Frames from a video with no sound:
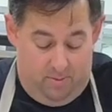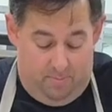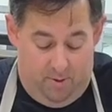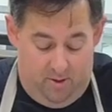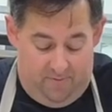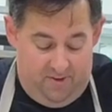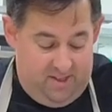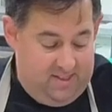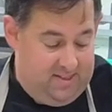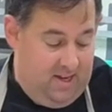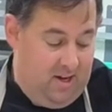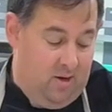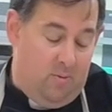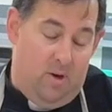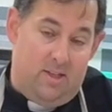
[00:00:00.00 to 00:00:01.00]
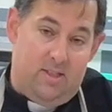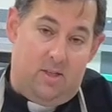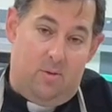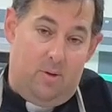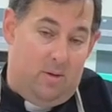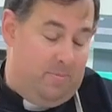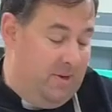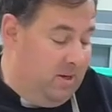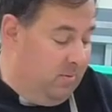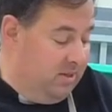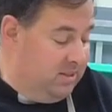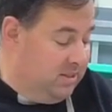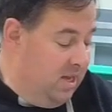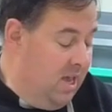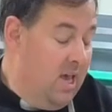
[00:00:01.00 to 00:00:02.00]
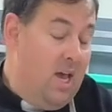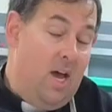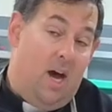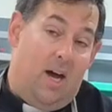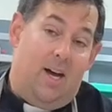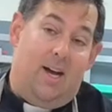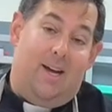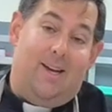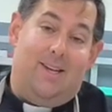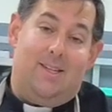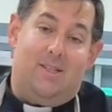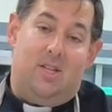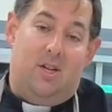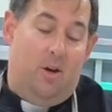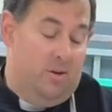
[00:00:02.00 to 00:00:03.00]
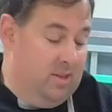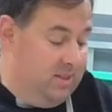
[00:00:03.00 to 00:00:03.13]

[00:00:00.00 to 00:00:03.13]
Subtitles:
the perfect center ones, the real big ones, to go to the